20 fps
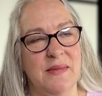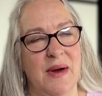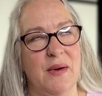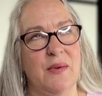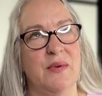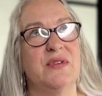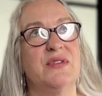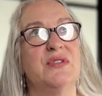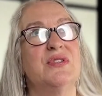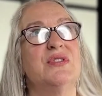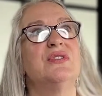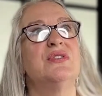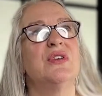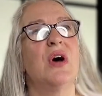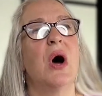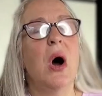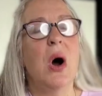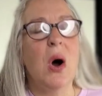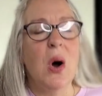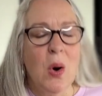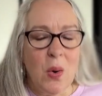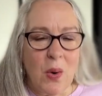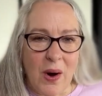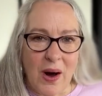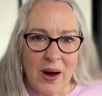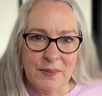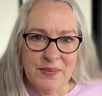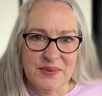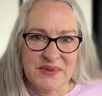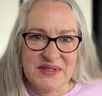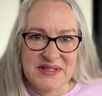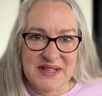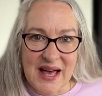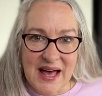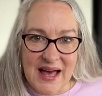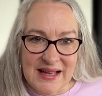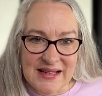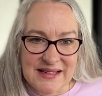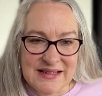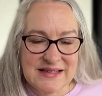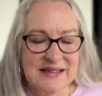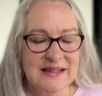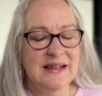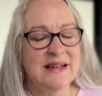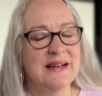I was so upset.